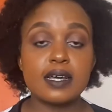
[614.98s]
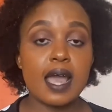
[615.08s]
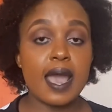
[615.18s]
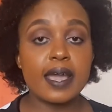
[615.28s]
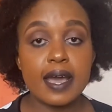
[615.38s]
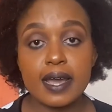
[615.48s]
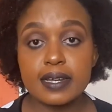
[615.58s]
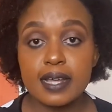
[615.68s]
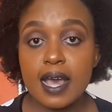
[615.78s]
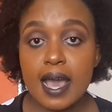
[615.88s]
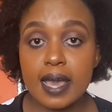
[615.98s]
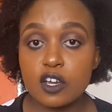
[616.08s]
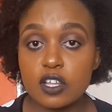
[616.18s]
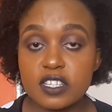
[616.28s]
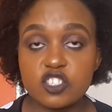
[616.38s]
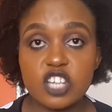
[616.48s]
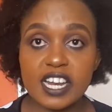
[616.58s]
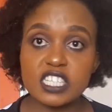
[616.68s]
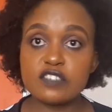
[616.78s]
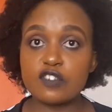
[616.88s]
i had i got this
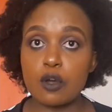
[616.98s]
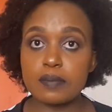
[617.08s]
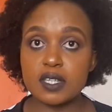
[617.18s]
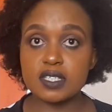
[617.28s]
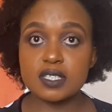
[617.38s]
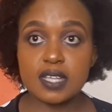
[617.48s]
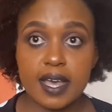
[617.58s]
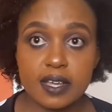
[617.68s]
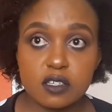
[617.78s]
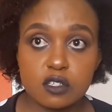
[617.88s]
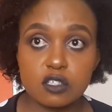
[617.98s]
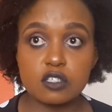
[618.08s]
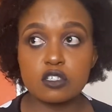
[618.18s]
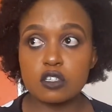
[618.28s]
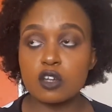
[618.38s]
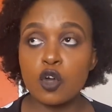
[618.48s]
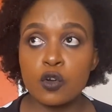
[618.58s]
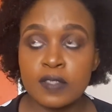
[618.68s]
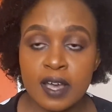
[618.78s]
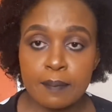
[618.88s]
challenge from this is s no
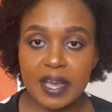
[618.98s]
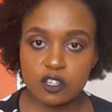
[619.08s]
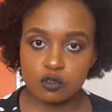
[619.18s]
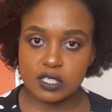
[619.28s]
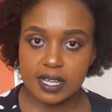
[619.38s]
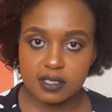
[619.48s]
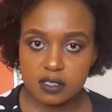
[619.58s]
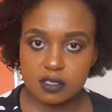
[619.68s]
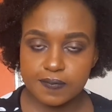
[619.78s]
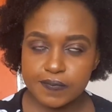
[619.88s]
the my two cents